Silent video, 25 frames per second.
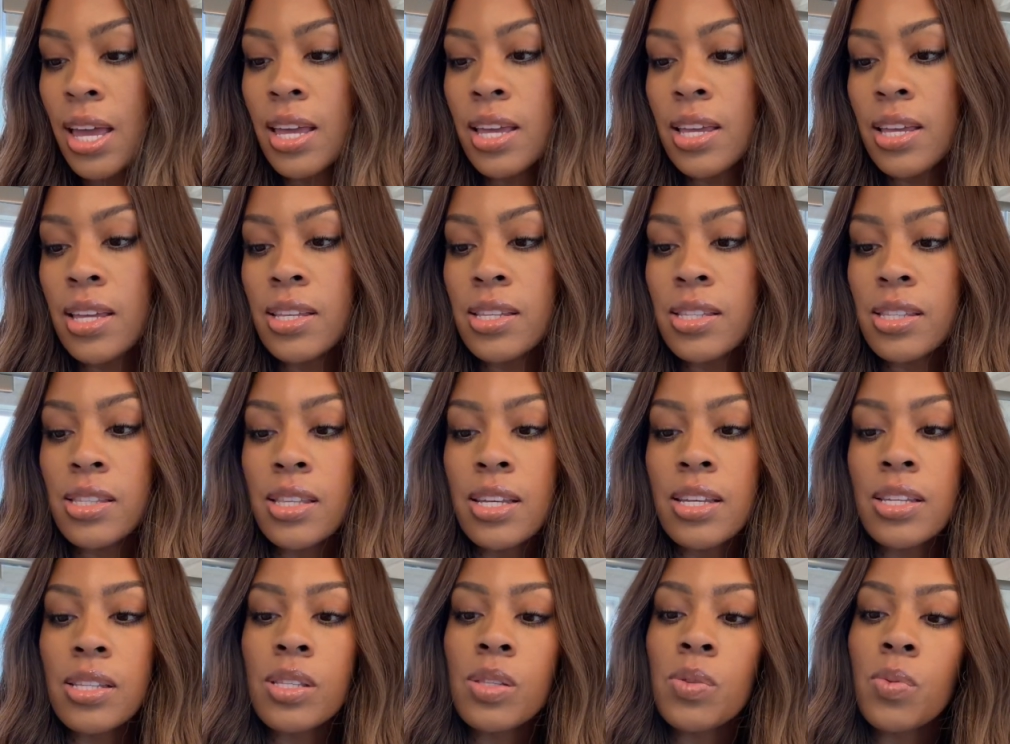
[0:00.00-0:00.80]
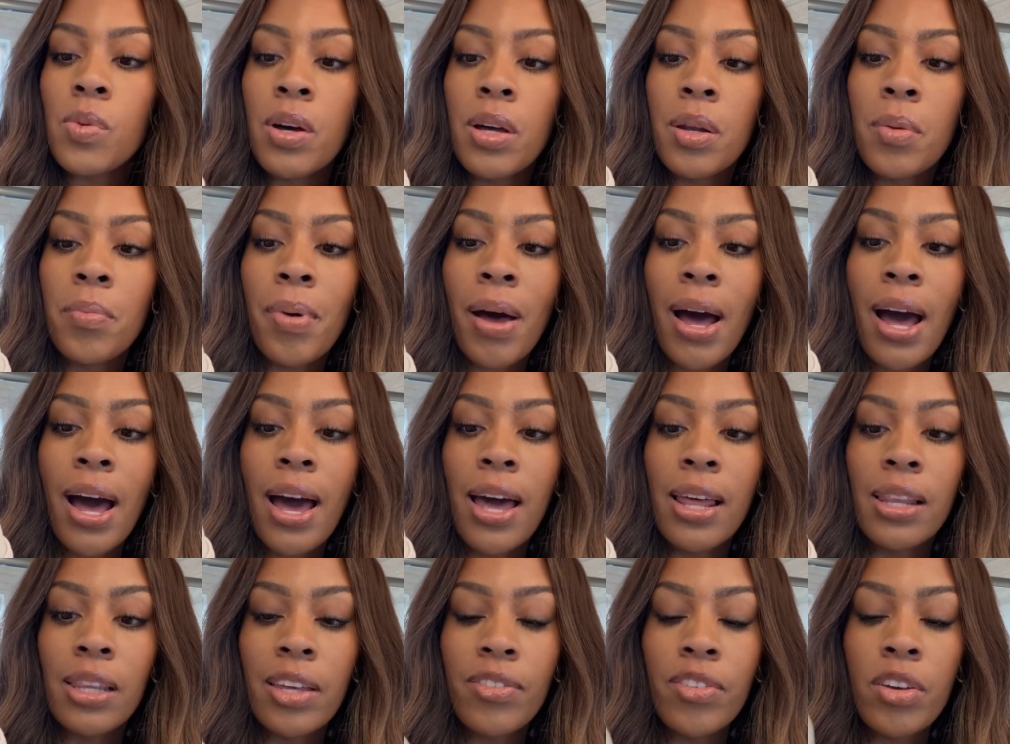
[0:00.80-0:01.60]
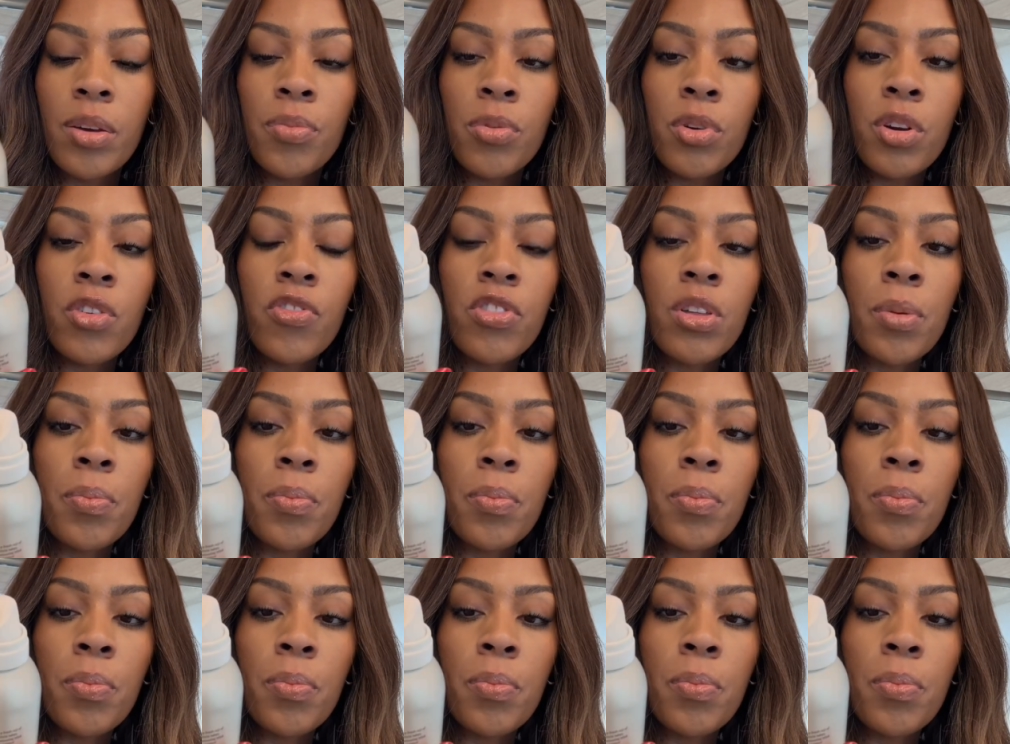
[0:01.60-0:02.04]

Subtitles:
is this one by Living Proof, the